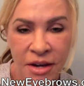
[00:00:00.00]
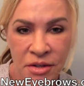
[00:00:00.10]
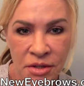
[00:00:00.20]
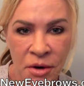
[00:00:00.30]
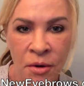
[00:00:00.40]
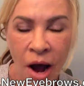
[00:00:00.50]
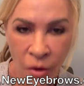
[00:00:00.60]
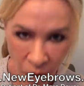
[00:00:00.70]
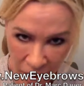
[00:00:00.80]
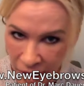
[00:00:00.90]
So I
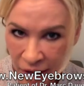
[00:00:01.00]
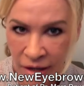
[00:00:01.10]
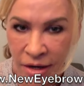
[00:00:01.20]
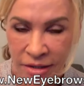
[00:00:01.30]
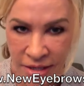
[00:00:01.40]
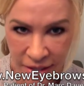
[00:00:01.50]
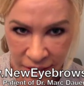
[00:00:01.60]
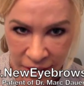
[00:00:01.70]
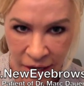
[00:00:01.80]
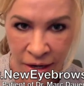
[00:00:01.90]
went ahead, did it
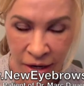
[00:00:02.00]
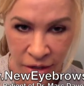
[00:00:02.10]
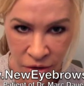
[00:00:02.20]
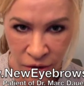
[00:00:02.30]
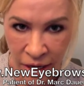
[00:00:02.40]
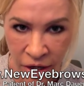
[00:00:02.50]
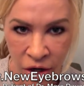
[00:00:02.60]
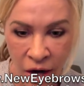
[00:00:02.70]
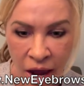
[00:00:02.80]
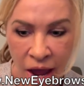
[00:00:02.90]
again a year
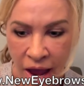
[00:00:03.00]
later,